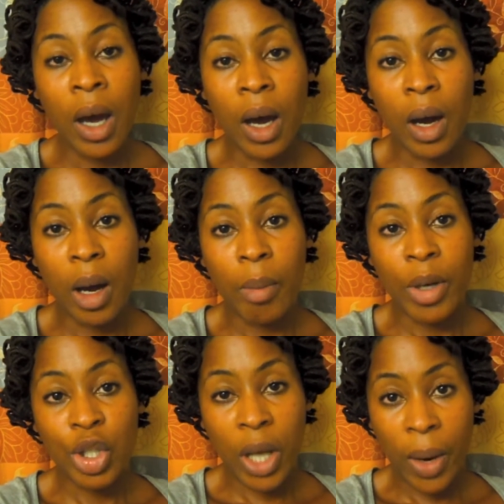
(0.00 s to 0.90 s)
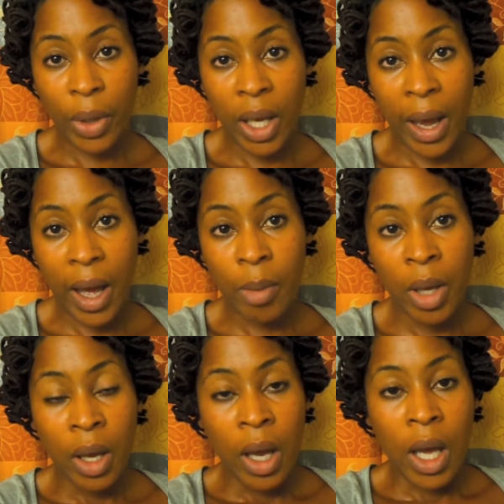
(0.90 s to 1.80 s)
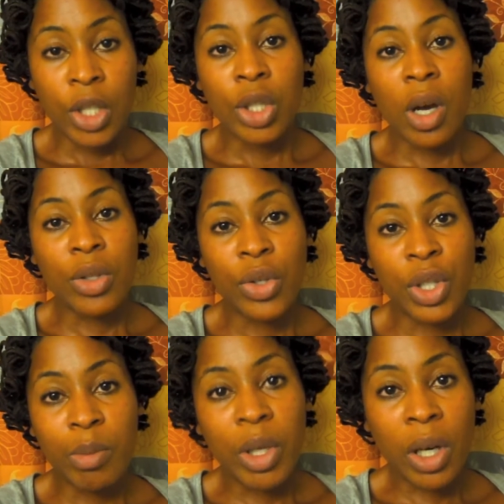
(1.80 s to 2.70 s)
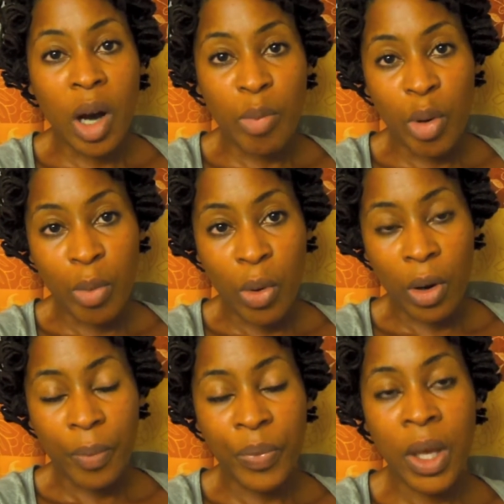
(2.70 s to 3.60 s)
a shower cap, and she also sent me a couple more,